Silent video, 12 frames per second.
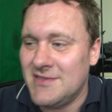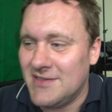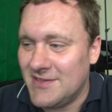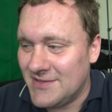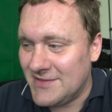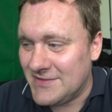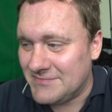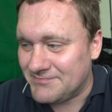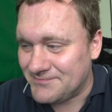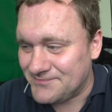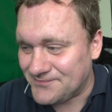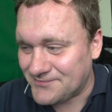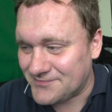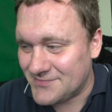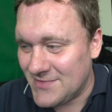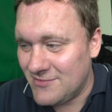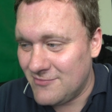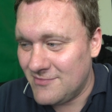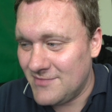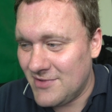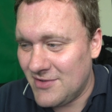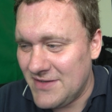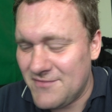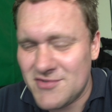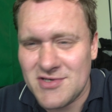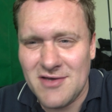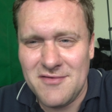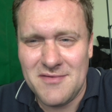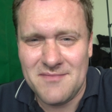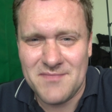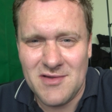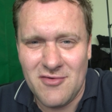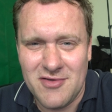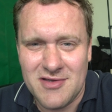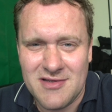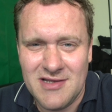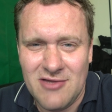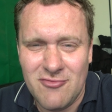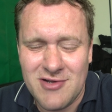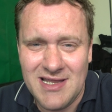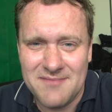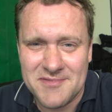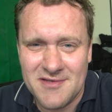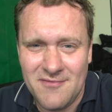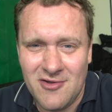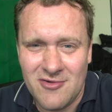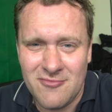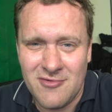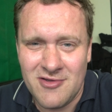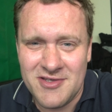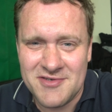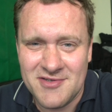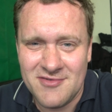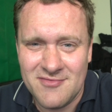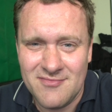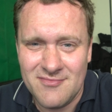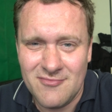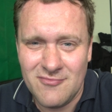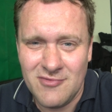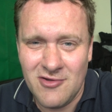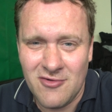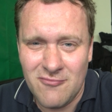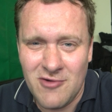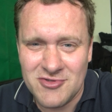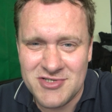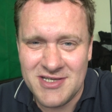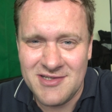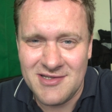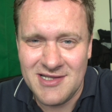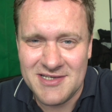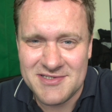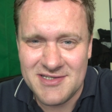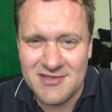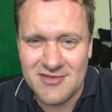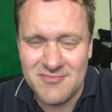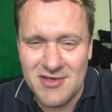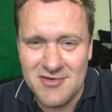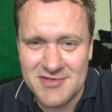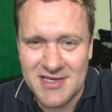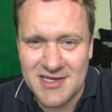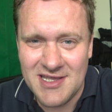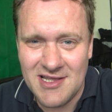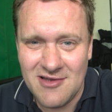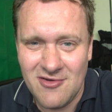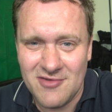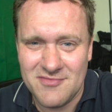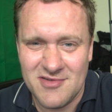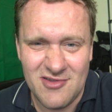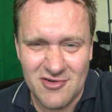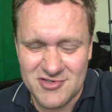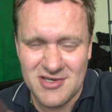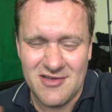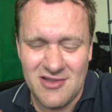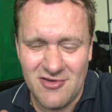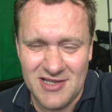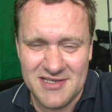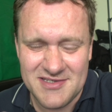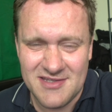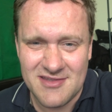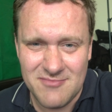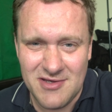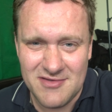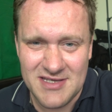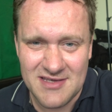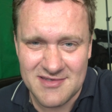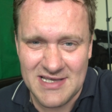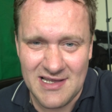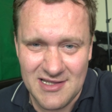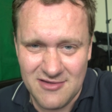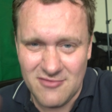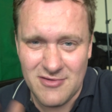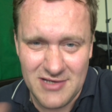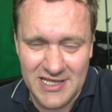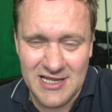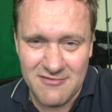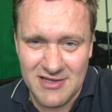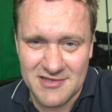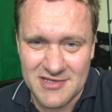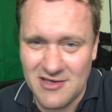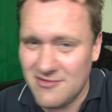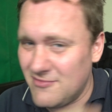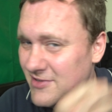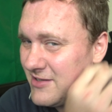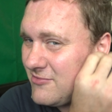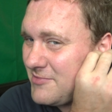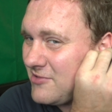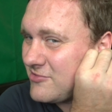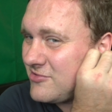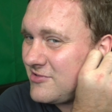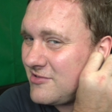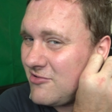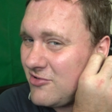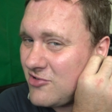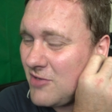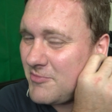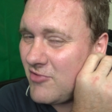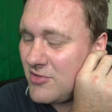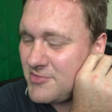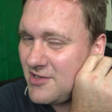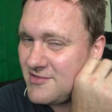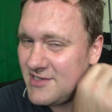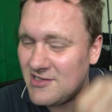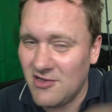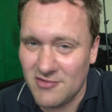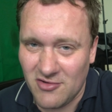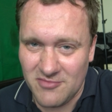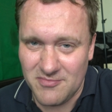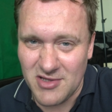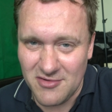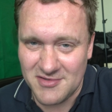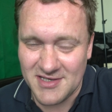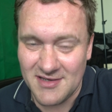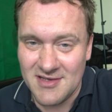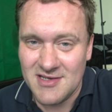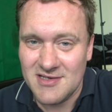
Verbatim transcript: Um, I even show like little clips of like what I used to like watching and listening to music, you know, like not sure, not listening to the music exactly, you won't hear it, so because like, it's like copyright music, I like to mute it.